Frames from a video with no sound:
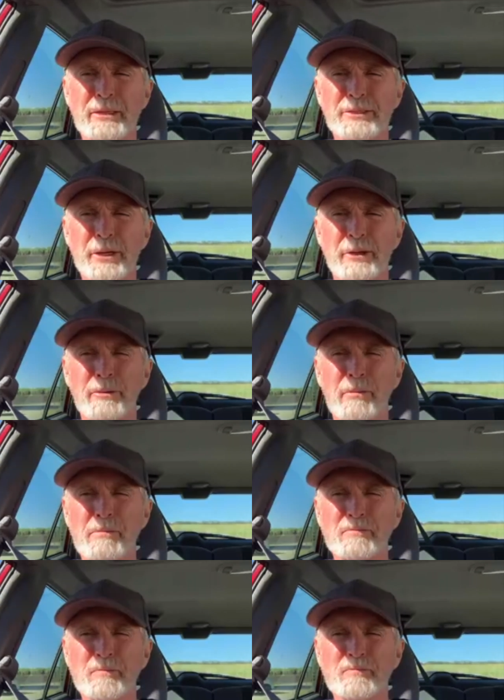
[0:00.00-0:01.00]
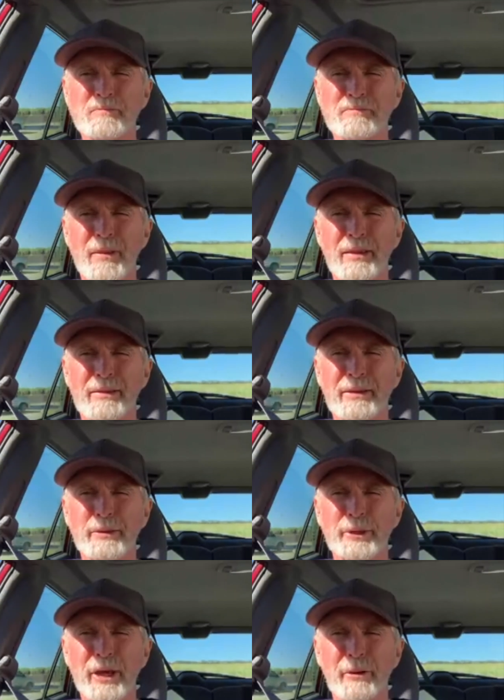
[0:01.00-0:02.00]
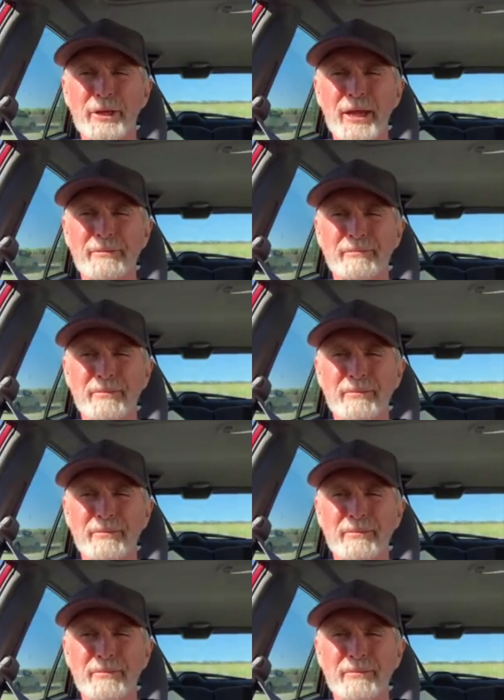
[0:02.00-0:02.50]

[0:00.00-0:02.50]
So here we go again.